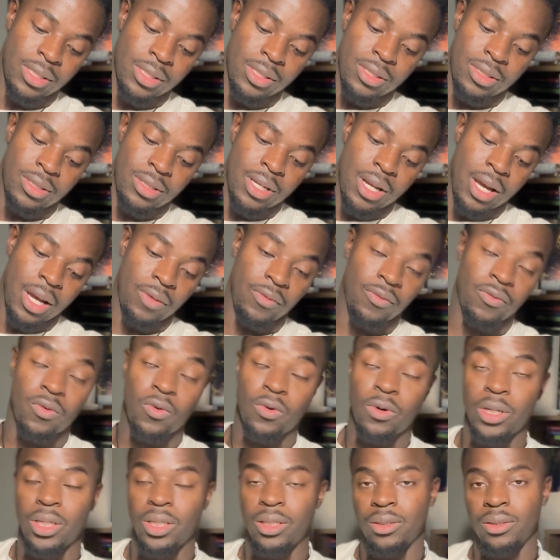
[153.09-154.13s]
It's
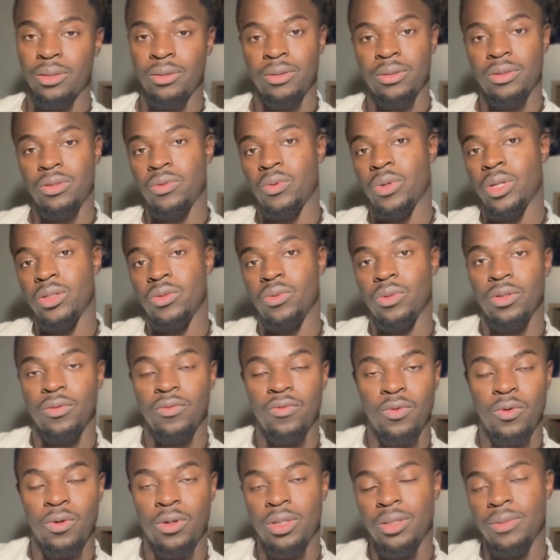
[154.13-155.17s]
9:40,
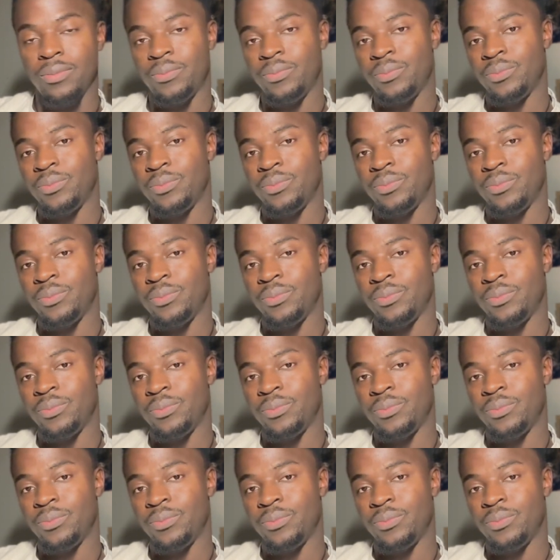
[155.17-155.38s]
2024.